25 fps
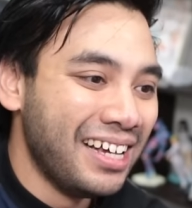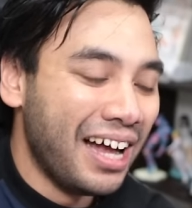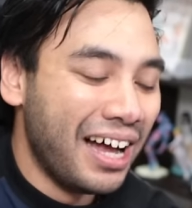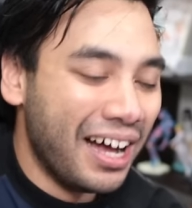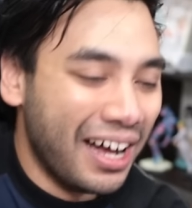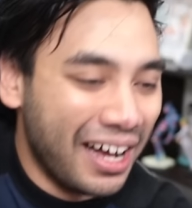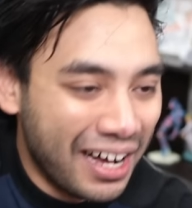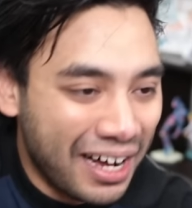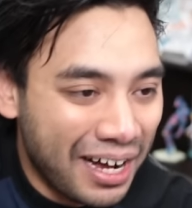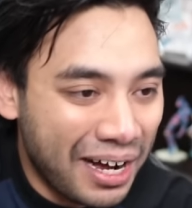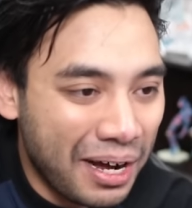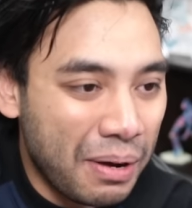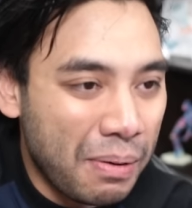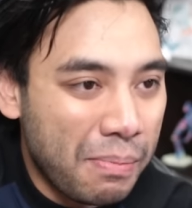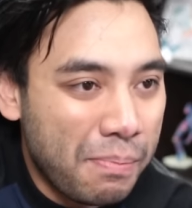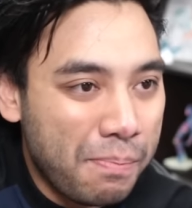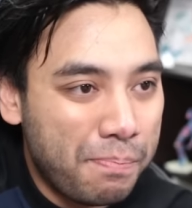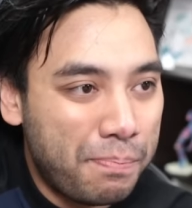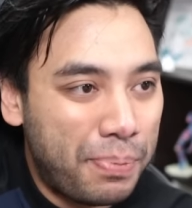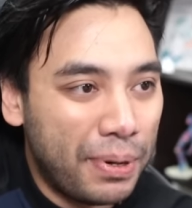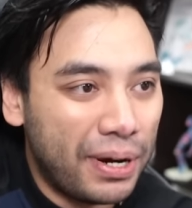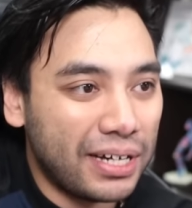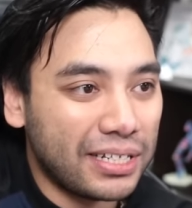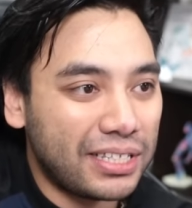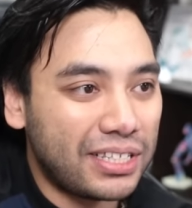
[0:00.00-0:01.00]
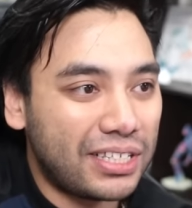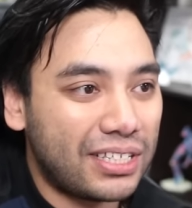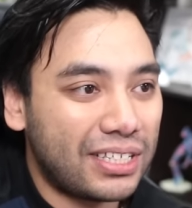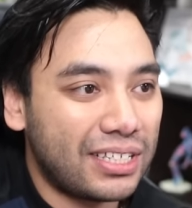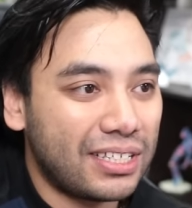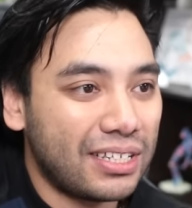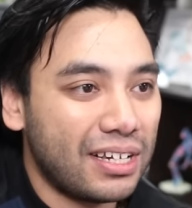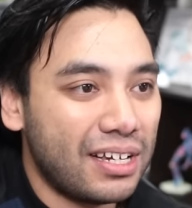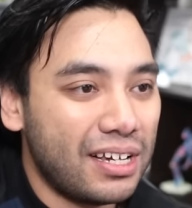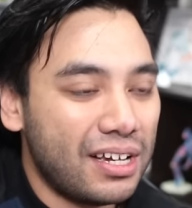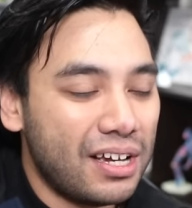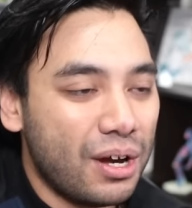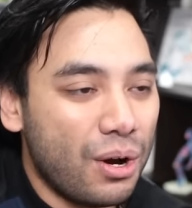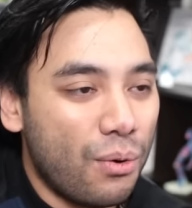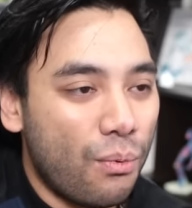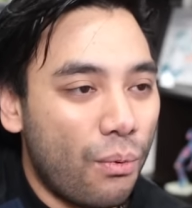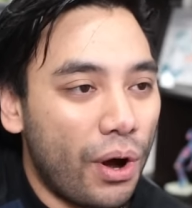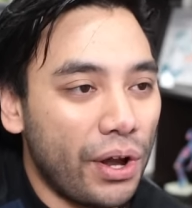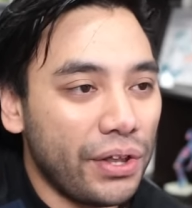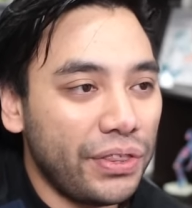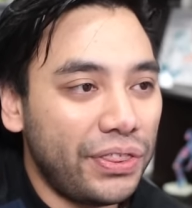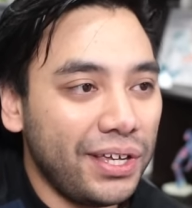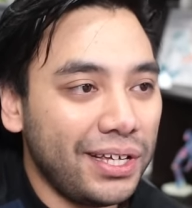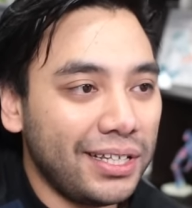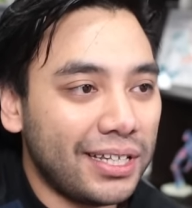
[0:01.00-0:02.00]
But
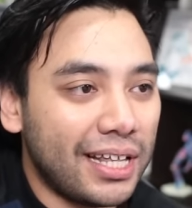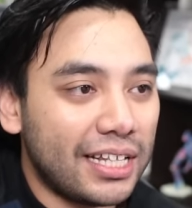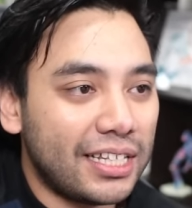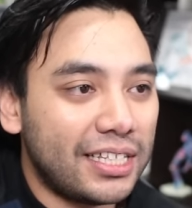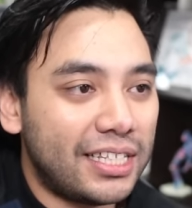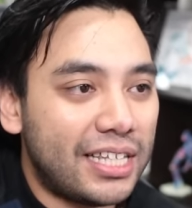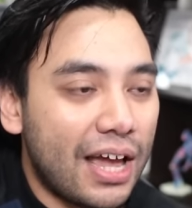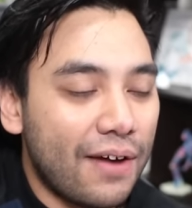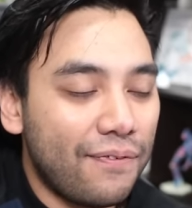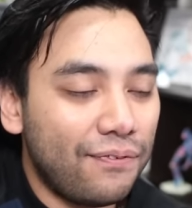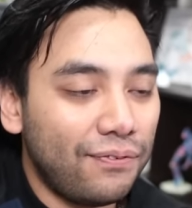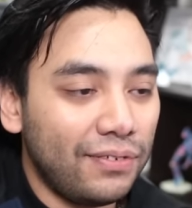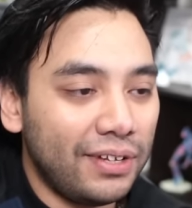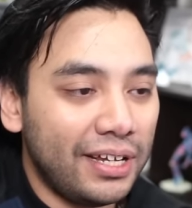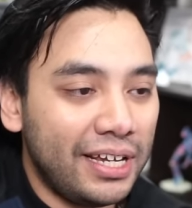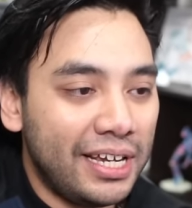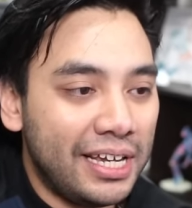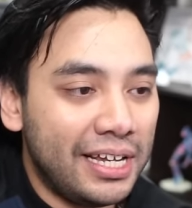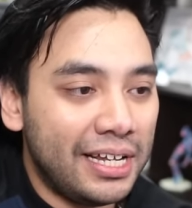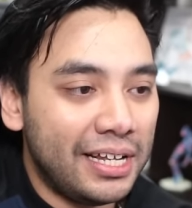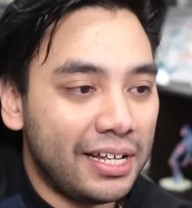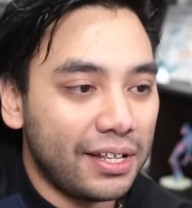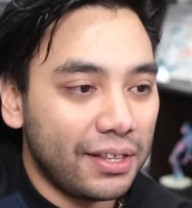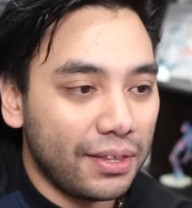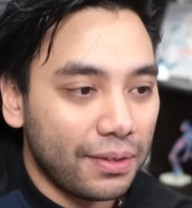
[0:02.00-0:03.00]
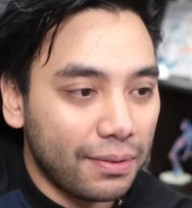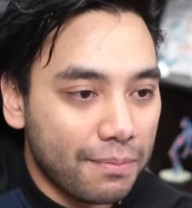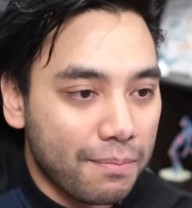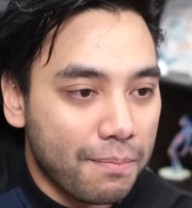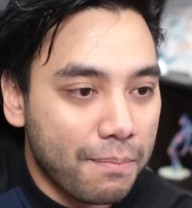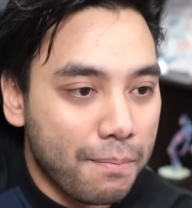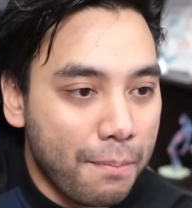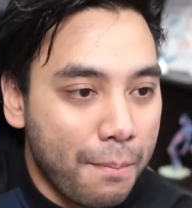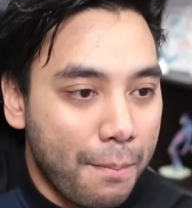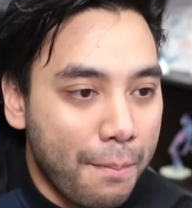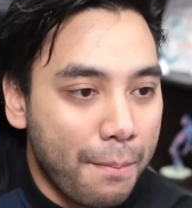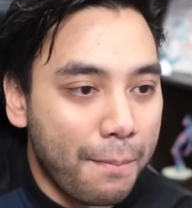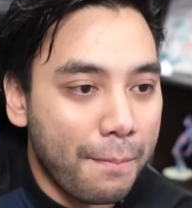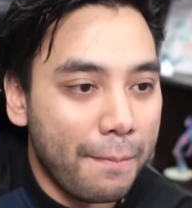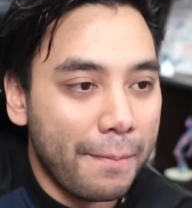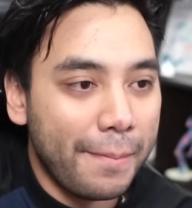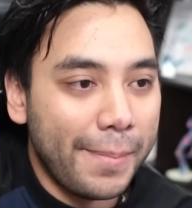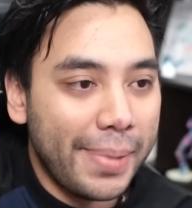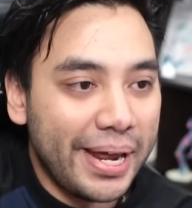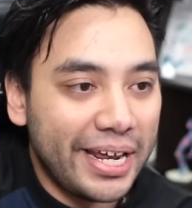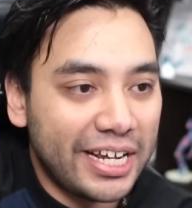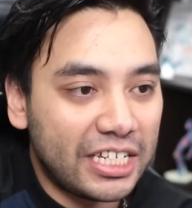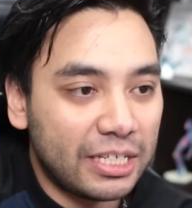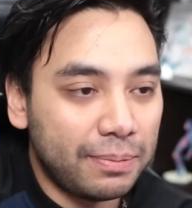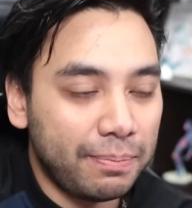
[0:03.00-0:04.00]
one thing that definitely
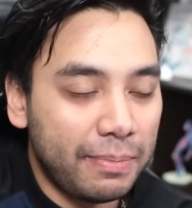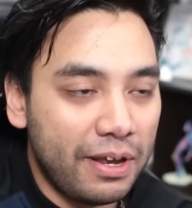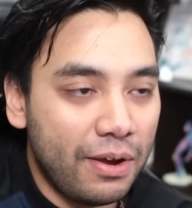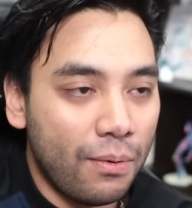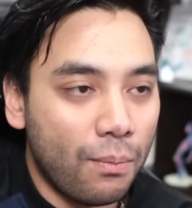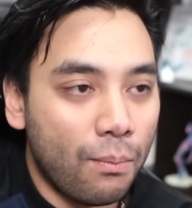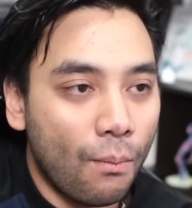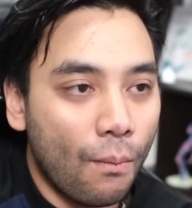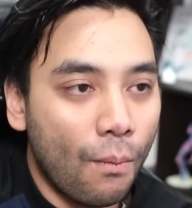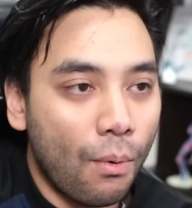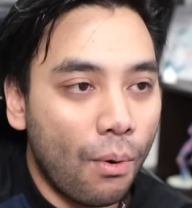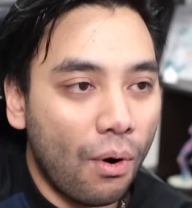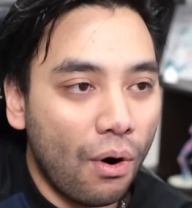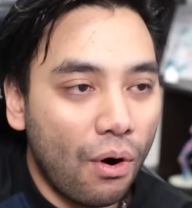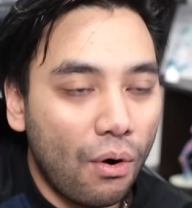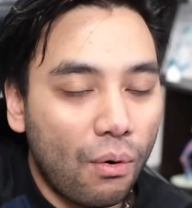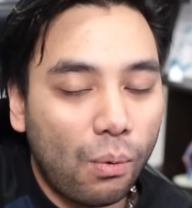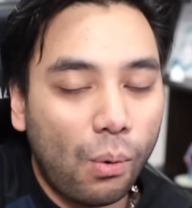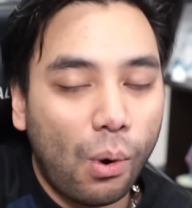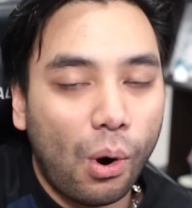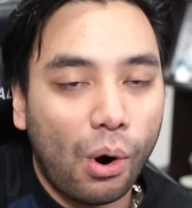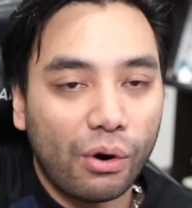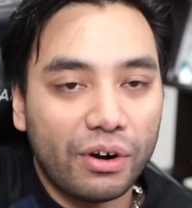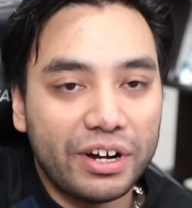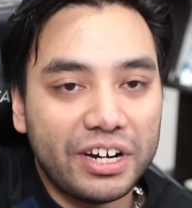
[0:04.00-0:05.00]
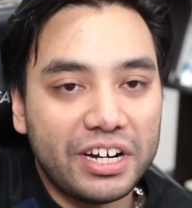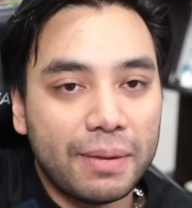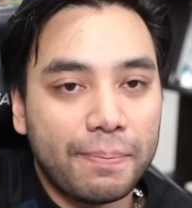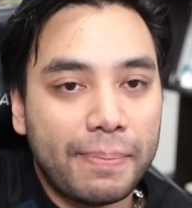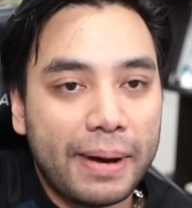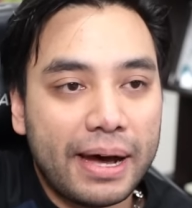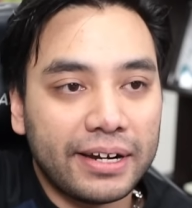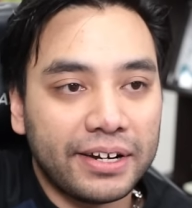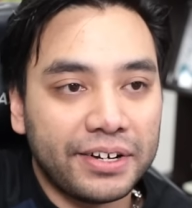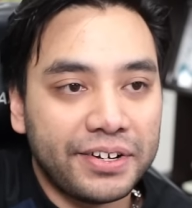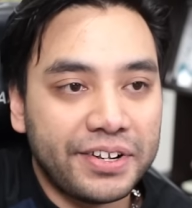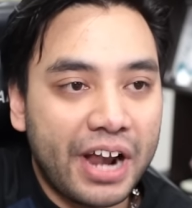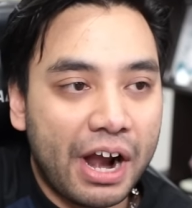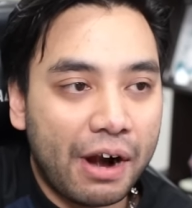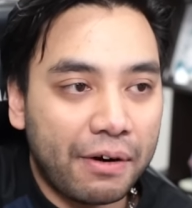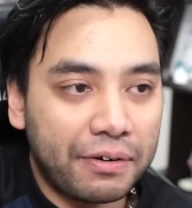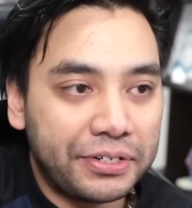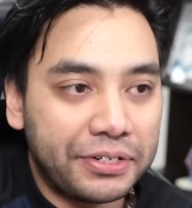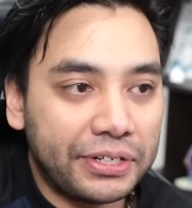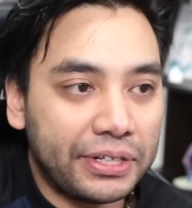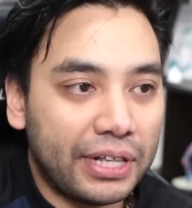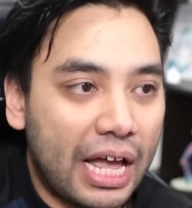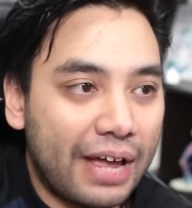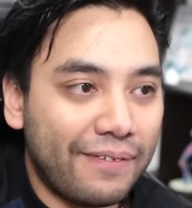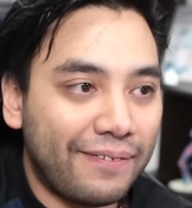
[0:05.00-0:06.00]
makes me more worried about a
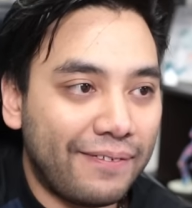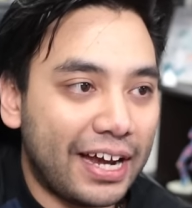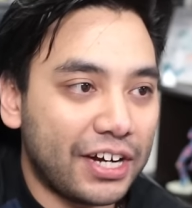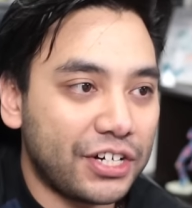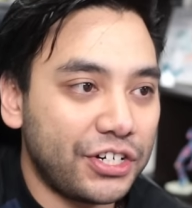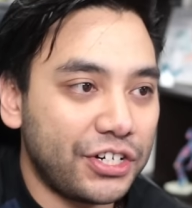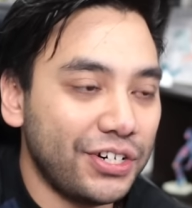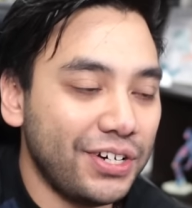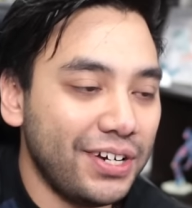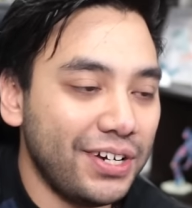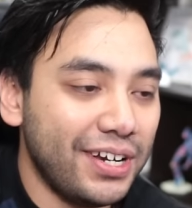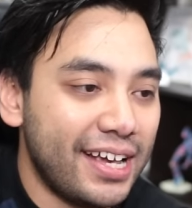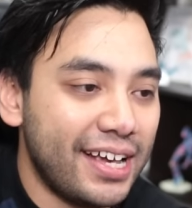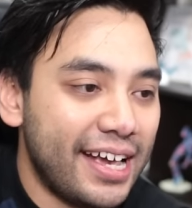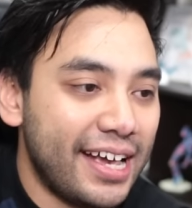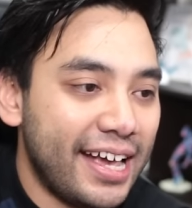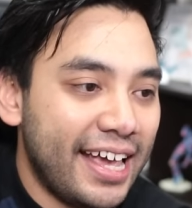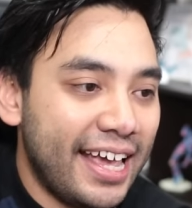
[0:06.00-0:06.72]
Naruto live action